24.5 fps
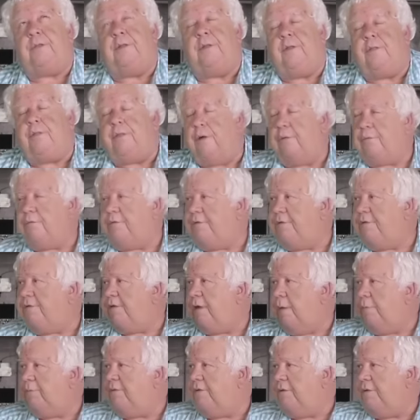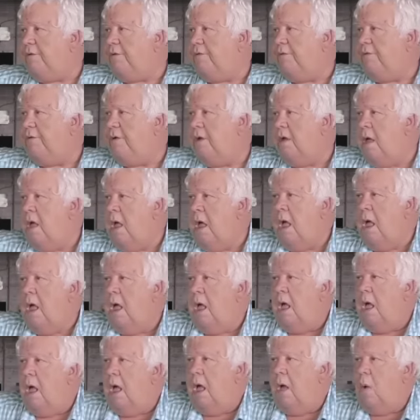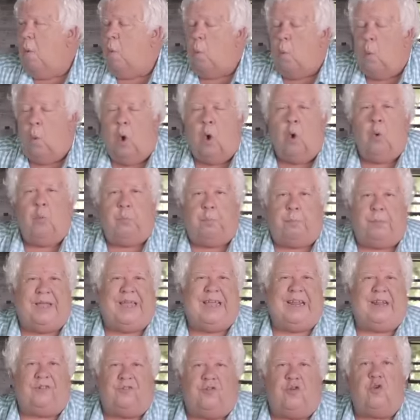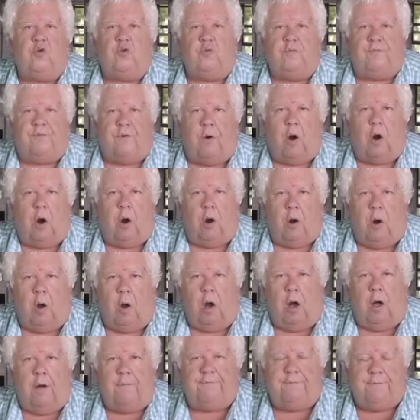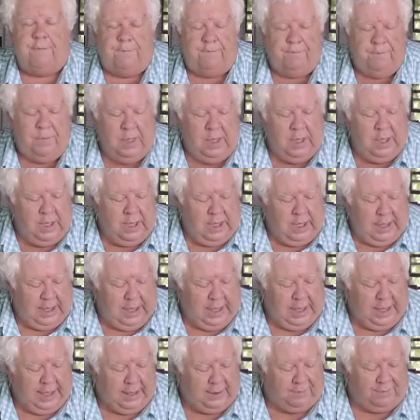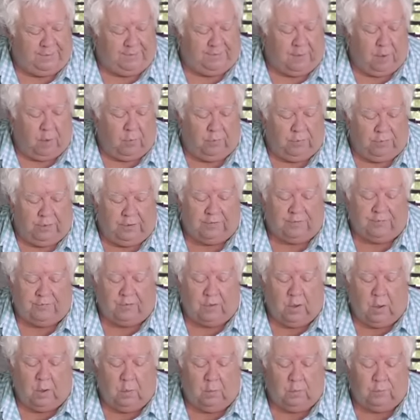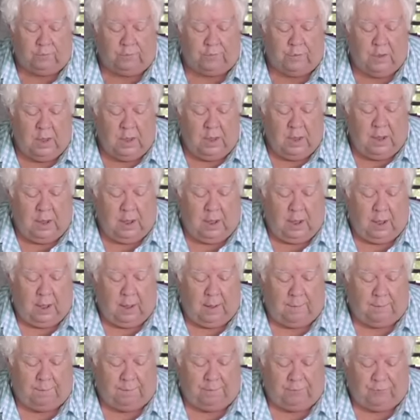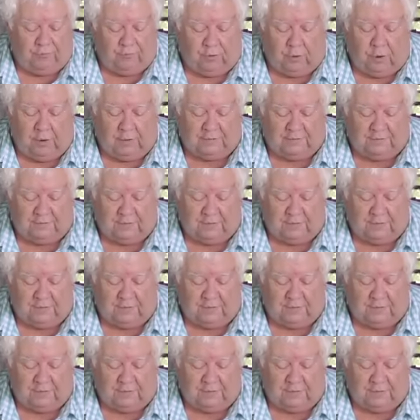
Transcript: those assumptions won't be too far off, and so this shows charge